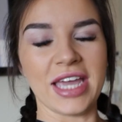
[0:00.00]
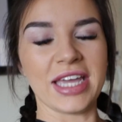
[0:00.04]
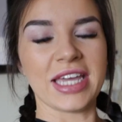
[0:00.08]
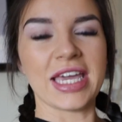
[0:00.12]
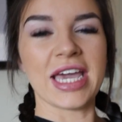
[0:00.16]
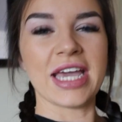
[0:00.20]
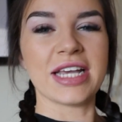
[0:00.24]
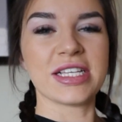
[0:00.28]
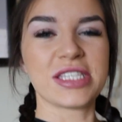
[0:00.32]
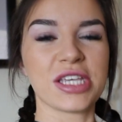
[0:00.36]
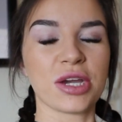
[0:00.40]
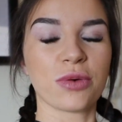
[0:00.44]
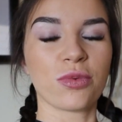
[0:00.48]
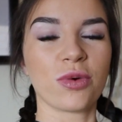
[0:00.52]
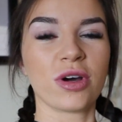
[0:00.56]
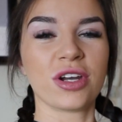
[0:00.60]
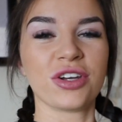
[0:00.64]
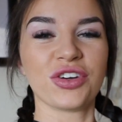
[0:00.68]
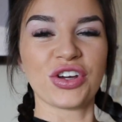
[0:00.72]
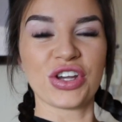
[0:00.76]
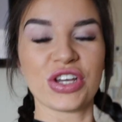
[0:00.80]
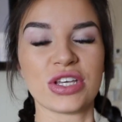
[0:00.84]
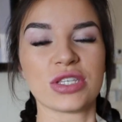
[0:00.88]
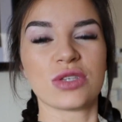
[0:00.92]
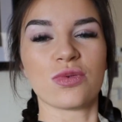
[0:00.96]
In case you're
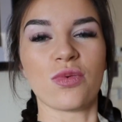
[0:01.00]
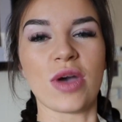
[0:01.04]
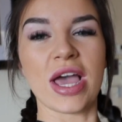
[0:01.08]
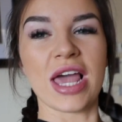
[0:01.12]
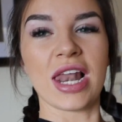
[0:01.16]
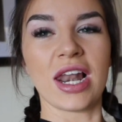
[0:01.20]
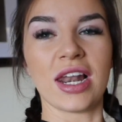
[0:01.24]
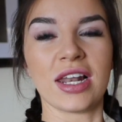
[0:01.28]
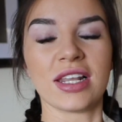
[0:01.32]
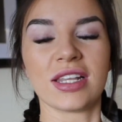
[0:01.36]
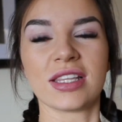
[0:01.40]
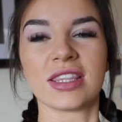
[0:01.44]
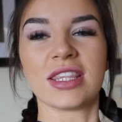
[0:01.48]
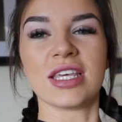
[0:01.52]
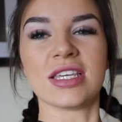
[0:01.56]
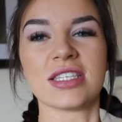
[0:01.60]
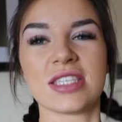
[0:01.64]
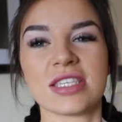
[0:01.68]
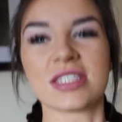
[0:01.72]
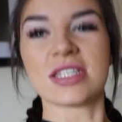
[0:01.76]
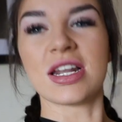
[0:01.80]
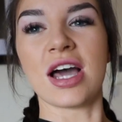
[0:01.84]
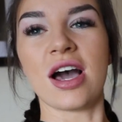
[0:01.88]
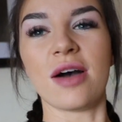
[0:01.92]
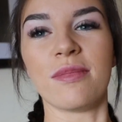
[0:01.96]
wondering as well,
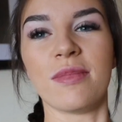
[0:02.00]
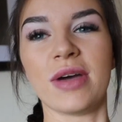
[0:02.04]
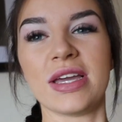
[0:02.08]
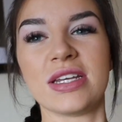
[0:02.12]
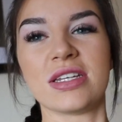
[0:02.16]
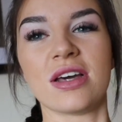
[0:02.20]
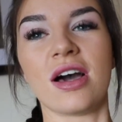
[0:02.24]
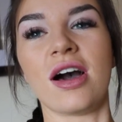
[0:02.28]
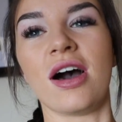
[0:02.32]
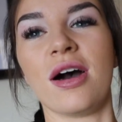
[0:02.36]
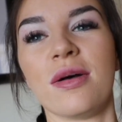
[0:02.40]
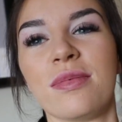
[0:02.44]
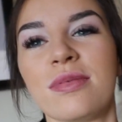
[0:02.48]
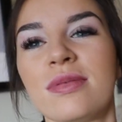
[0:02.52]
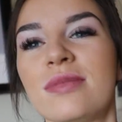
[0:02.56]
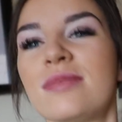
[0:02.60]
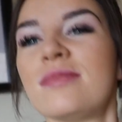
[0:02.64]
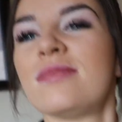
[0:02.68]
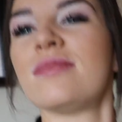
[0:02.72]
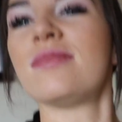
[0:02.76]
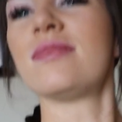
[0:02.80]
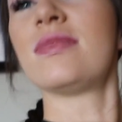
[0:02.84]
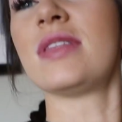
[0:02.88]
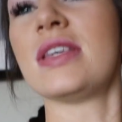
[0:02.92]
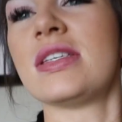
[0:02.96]
this is not my top.
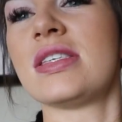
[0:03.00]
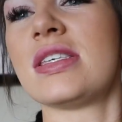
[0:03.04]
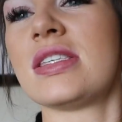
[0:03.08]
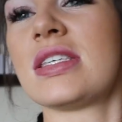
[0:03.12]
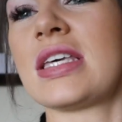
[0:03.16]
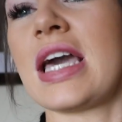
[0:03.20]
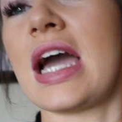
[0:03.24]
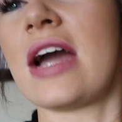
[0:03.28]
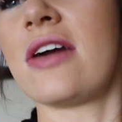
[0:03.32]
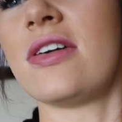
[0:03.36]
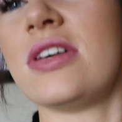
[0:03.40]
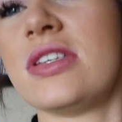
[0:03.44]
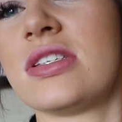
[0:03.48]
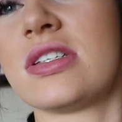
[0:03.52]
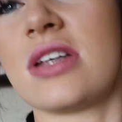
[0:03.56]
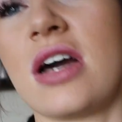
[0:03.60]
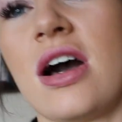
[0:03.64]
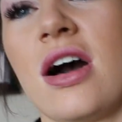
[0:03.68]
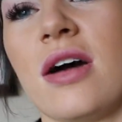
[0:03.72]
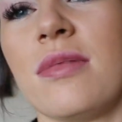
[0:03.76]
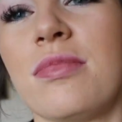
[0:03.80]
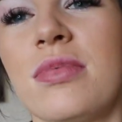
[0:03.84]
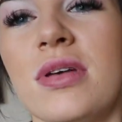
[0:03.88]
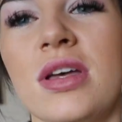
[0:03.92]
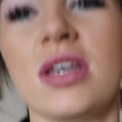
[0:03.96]
This is Gary's
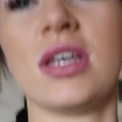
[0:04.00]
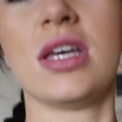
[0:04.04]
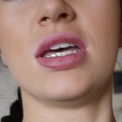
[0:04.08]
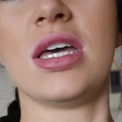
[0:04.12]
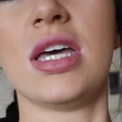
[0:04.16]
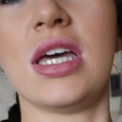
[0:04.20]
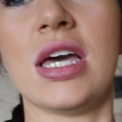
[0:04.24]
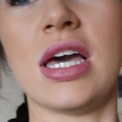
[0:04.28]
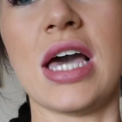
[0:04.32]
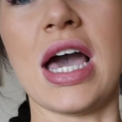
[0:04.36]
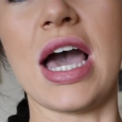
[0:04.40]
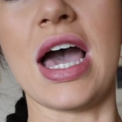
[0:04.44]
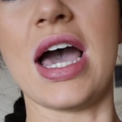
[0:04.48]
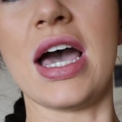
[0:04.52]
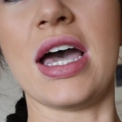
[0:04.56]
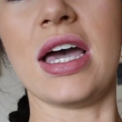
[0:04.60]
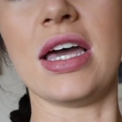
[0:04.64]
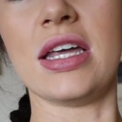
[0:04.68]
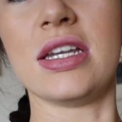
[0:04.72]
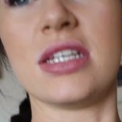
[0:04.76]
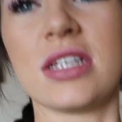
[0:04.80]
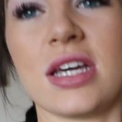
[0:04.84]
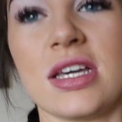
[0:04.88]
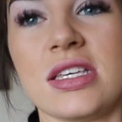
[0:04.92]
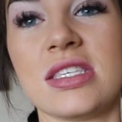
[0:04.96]
top
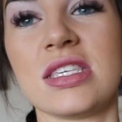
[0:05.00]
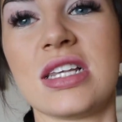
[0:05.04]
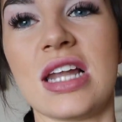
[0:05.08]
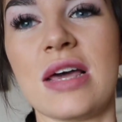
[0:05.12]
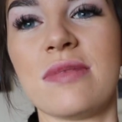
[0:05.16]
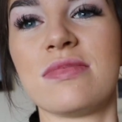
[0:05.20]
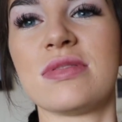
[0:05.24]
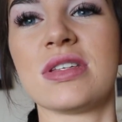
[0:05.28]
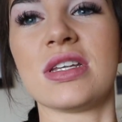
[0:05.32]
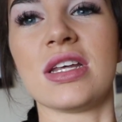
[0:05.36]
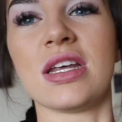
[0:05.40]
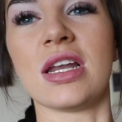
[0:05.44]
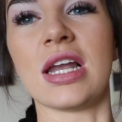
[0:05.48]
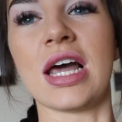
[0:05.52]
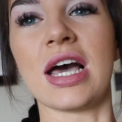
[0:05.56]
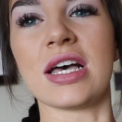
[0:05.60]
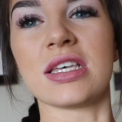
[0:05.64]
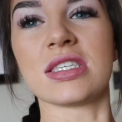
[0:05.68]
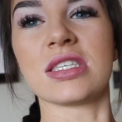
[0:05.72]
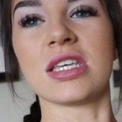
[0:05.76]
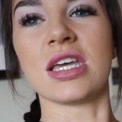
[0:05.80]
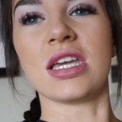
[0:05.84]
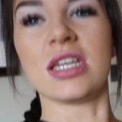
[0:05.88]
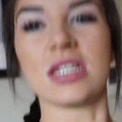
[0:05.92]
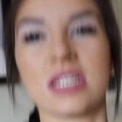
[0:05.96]
and I slept in it
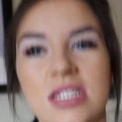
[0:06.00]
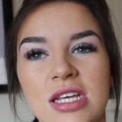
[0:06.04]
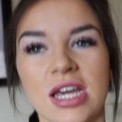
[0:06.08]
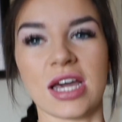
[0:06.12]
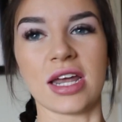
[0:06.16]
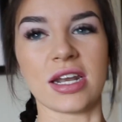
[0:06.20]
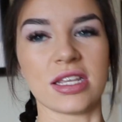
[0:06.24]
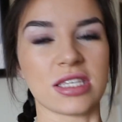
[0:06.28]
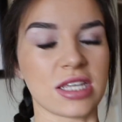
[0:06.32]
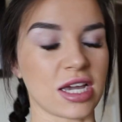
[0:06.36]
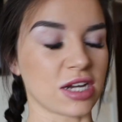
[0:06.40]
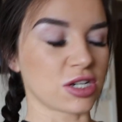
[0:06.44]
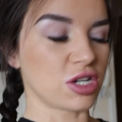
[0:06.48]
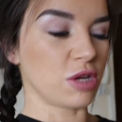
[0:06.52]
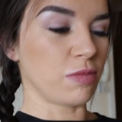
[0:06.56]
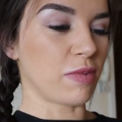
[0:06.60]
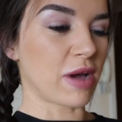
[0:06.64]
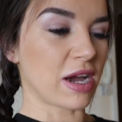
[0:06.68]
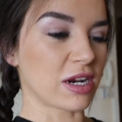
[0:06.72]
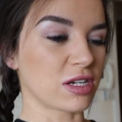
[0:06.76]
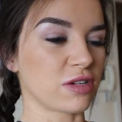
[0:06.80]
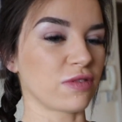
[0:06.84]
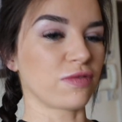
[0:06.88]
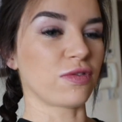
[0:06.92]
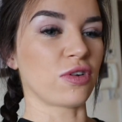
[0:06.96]
last night and it's actually
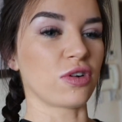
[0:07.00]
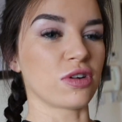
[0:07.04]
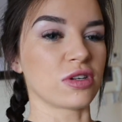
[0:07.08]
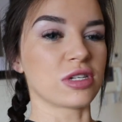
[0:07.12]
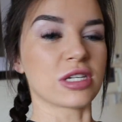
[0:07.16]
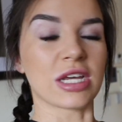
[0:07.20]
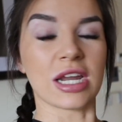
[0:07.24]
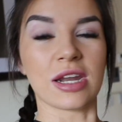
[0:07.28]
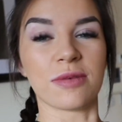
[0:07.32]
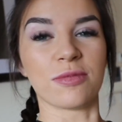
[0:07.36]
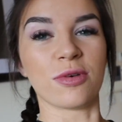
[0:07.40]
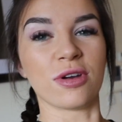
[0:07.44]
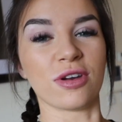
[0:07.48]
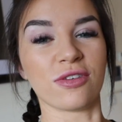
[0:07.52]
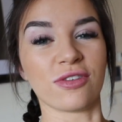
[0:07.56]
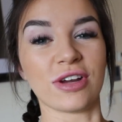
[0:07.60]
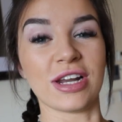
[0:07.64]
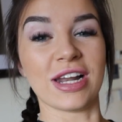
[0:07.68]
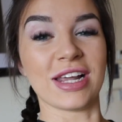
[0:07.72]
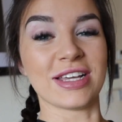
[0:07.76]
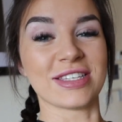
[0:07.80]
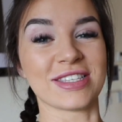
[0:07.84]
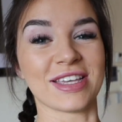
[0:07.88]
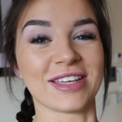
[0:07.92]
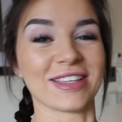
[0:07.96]
back to front and I'm only
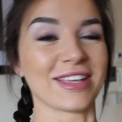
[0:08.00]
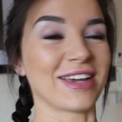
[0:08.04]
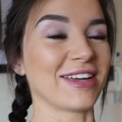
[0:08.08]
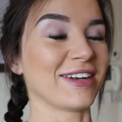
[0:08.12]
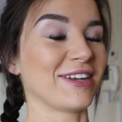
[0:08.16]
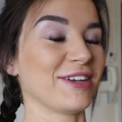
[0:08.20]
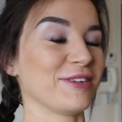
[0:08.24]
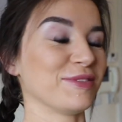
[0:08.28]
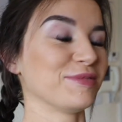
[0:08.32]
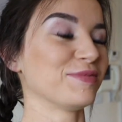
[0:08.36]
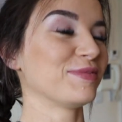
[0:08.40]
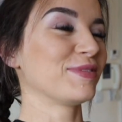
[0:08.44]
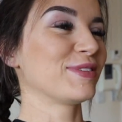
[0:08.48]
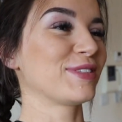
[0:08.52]
realising that now.